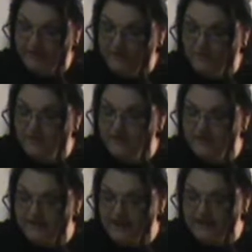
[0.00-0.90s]
One of
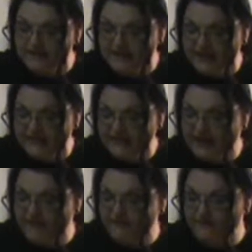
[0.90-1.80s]
the neatest things that
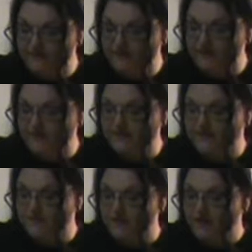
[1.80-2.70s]
I found to do with
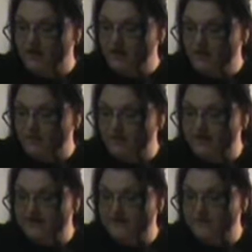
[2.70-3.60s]
them
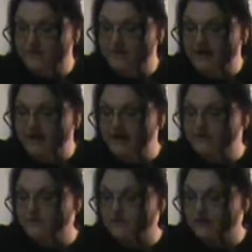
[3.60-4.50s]
was when my
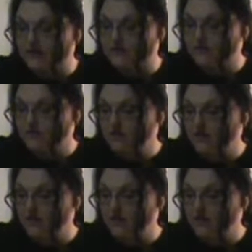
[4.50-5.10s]
kids were little,